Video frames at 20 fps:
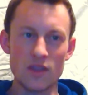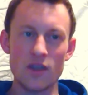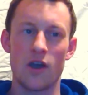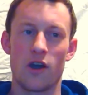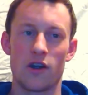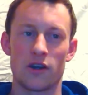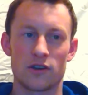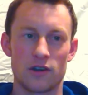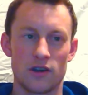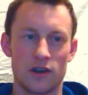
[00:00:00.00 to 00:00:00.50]

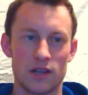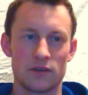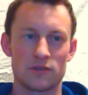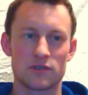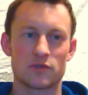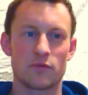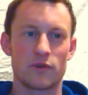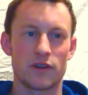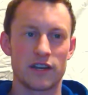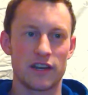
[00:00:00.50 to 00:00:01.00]
Our call
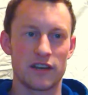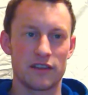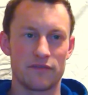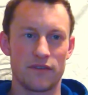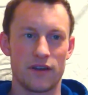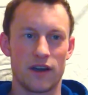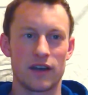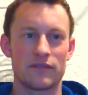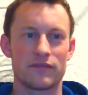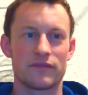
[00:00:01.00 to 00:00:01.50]
out's
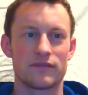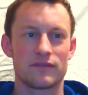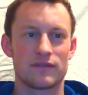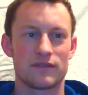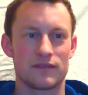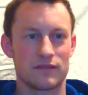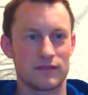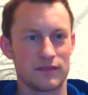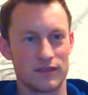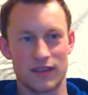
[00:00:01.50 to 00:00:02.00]
$185.
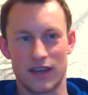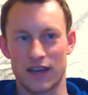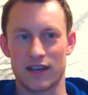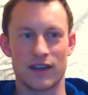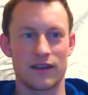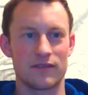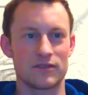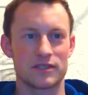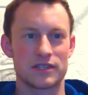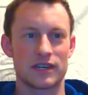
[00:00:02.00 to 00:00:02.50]
That
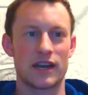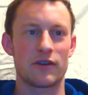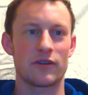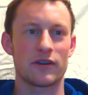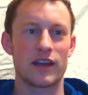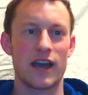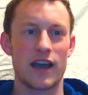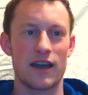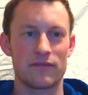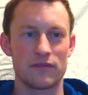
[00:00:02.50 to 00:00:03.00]
covers an hour and
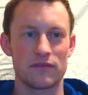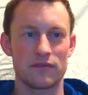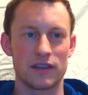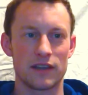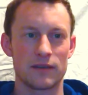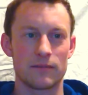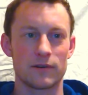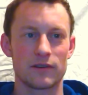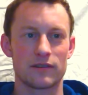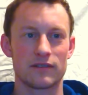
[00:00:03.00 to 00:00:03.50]
a half of
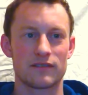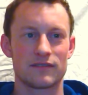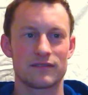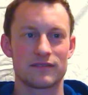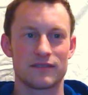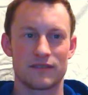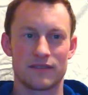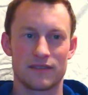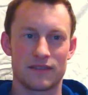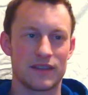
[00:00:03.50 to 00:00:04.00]
labor.
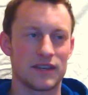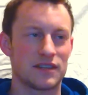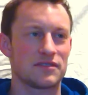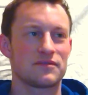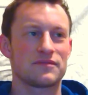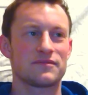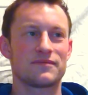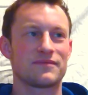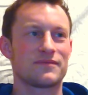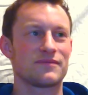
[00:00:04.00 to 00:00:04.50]

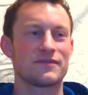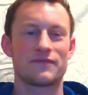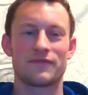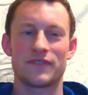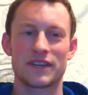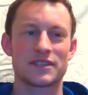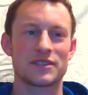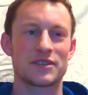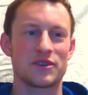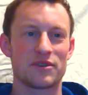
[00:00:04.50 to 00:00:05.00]
That's
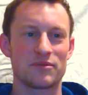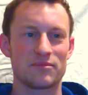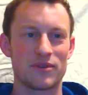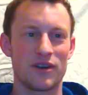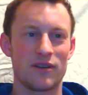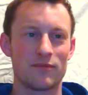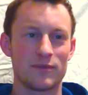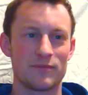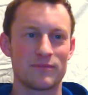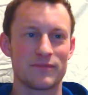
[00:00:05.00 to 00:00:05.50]
fixing your
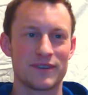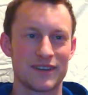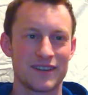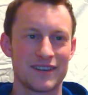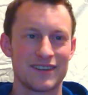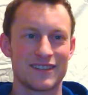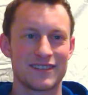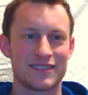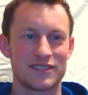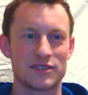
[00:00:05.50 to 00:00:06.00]
problem.
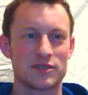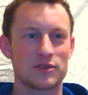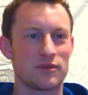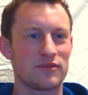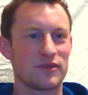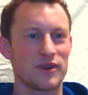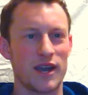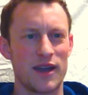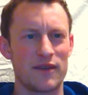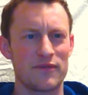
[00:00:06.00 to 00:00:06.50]
Just
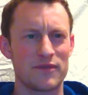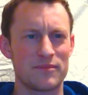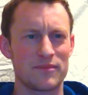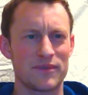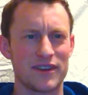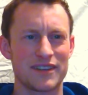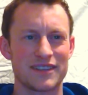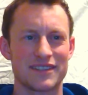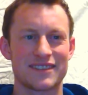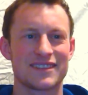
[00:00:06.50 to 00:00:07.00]
over half the
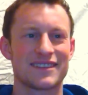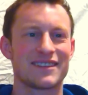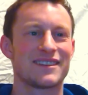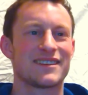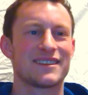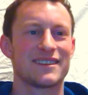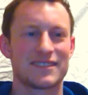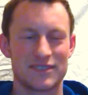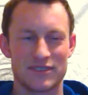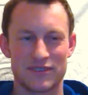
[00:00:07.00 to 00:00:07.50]
price.
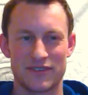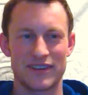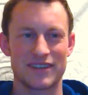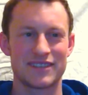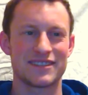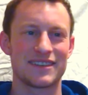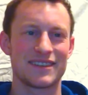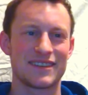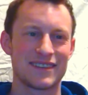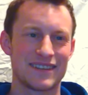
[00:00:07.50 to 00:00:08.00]
It's
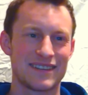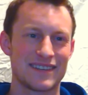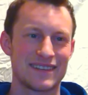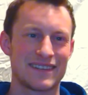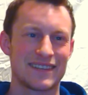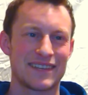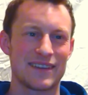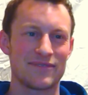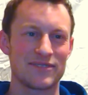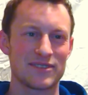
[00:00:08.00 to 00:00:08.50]
crazy.
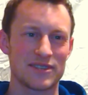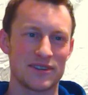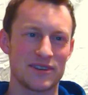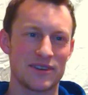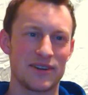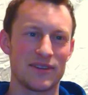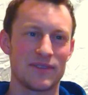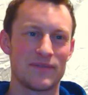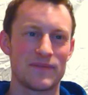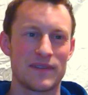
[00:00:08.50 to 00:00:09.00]
Give us a
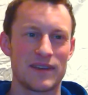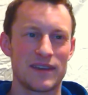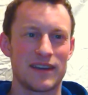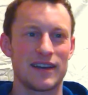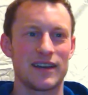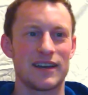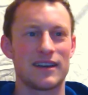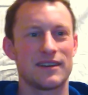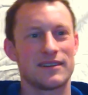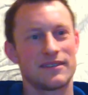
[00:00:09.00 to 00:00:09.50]
call.
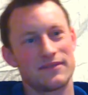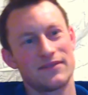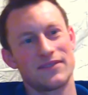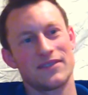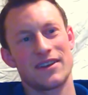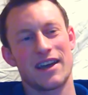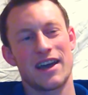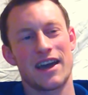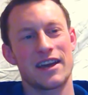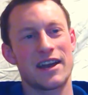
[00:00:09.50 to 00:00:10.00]

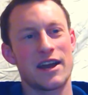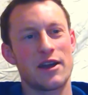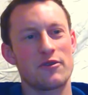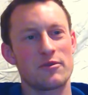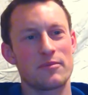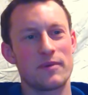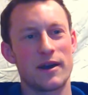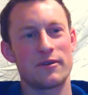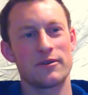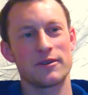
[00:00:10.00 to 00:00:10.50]
At Hauer
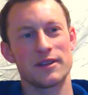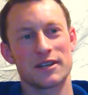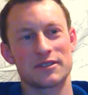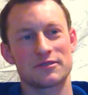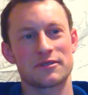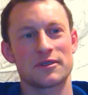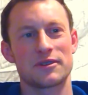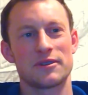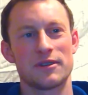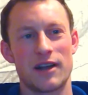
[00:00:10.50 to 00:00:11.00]
Power
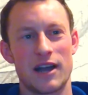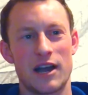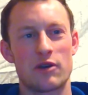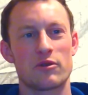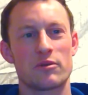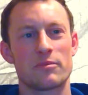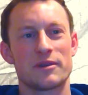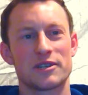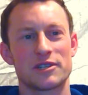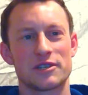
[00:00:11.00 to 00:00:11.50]
Electrical, our
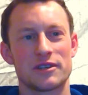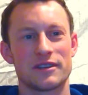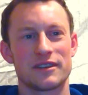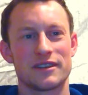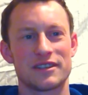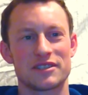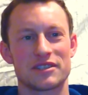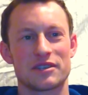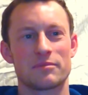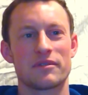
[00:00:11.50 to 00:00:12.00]
mission
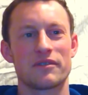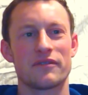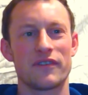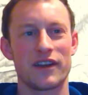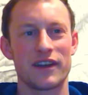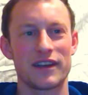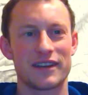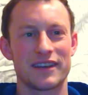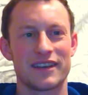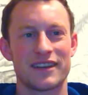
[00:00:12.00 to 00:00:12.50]
is to
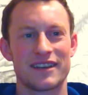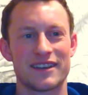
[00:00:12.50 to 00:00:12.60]
provide